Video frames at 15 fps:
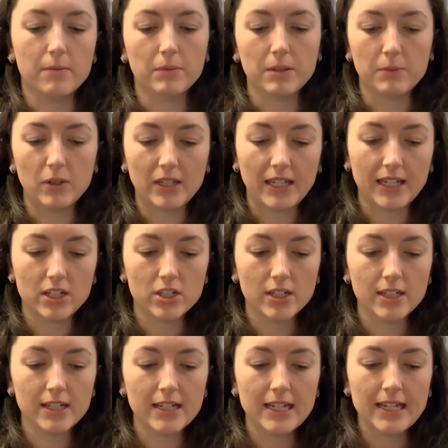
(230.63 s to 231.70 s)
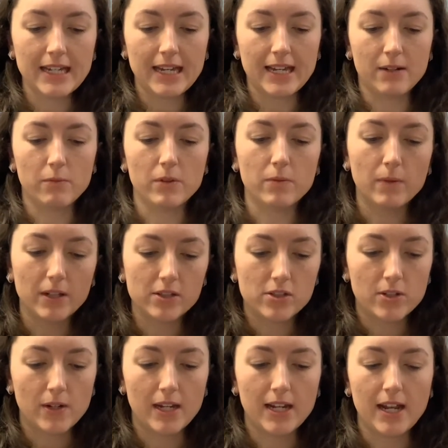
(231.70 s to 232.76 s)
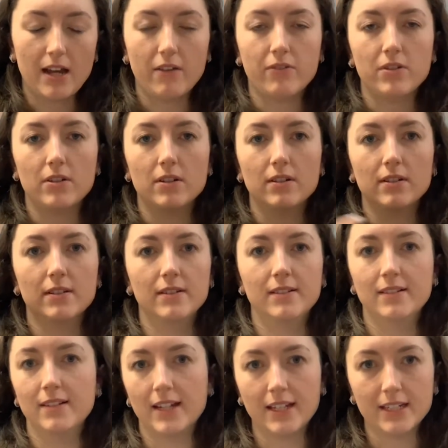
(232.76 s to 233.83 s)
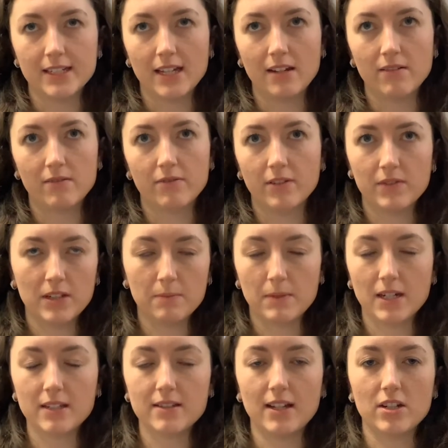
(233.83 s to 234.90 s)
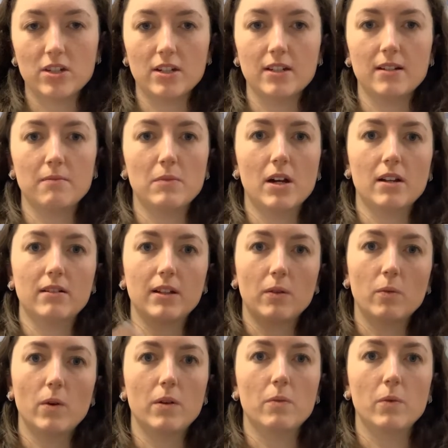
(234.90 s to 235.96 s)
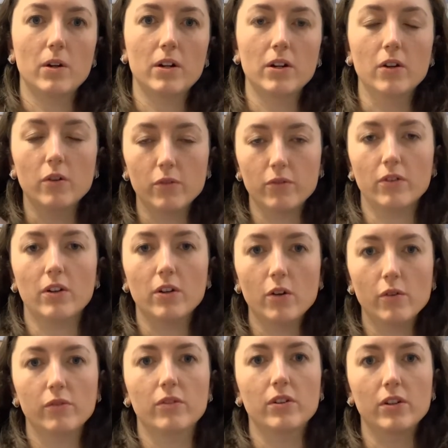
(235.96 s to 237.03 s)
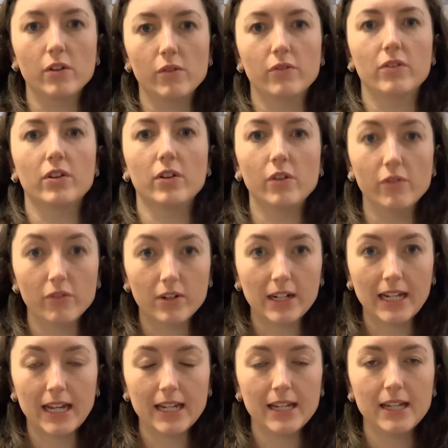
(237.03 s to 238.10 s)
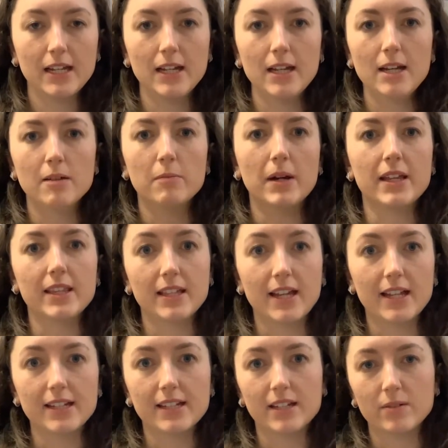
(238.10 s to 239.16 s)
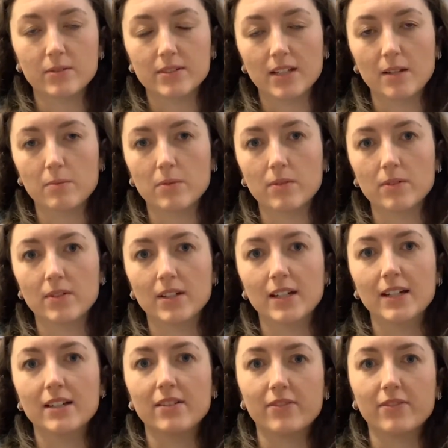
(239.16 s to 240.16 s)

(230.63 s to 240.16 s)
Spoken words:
communication. And with one student, after like a 10-15 minute session and modeling one word over and over and over and over again, by the end he was able to